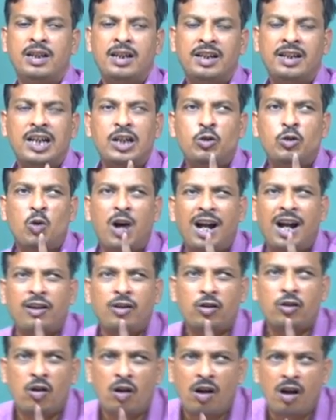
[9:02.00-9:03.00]
that you
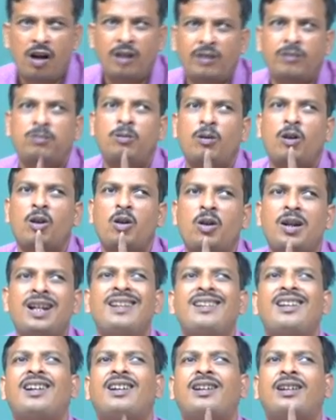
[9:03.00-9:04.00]
are not
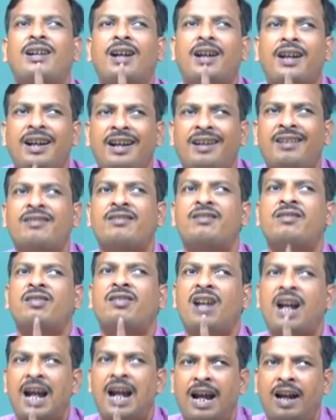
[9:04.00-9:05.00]
following the correct
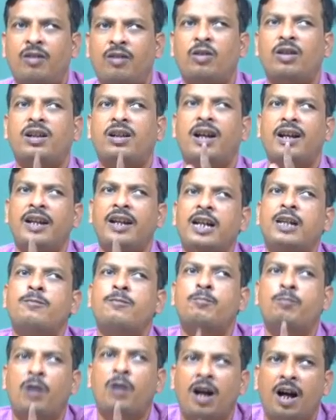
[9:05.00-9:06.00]
track or
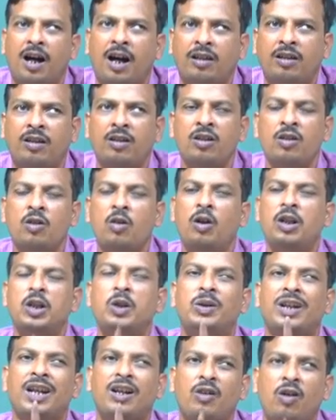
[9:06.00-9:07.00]
correct path, or
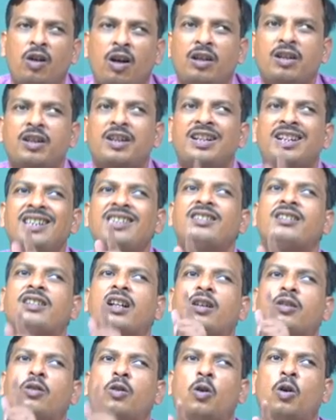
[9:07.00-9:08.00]
you cannot reach
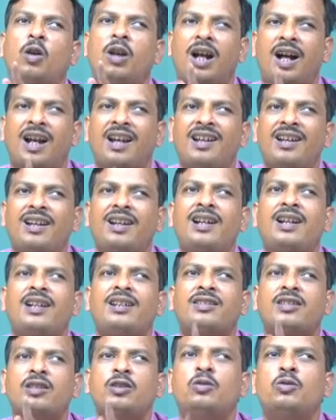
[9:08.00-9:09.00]
the goal
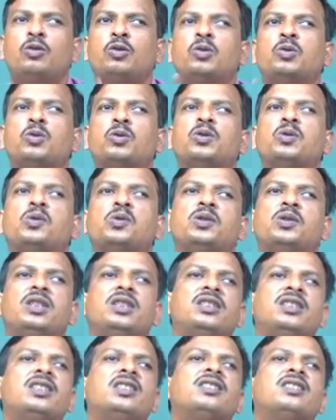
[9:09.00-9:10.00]
unless you
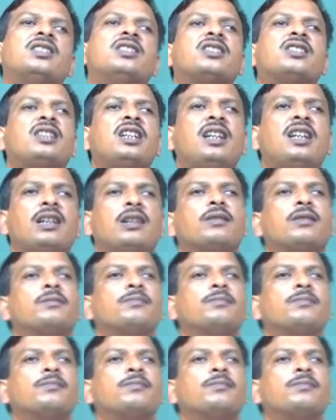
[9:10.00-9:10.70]
do this thing.